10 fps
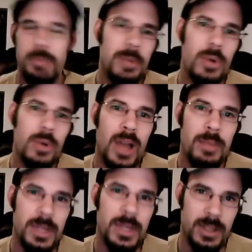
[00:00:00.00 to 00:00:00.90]
people
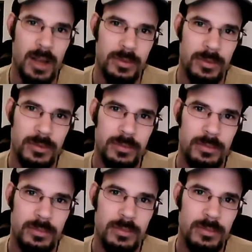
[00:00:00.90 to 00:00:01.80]
got pissed off,
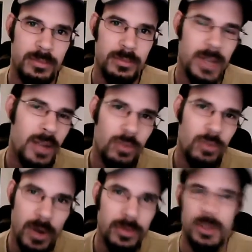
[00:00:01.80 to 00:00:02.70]
and
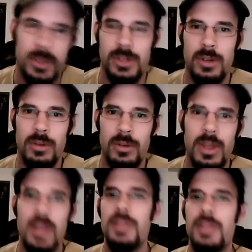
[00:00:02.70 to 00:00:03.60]
rightfully so.
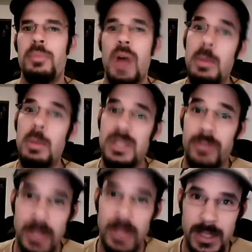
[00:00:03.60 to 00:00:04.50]
The problem is
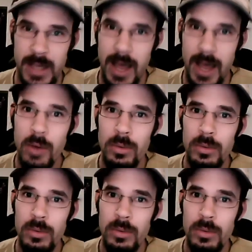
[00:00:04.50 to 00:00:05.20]
fixed now,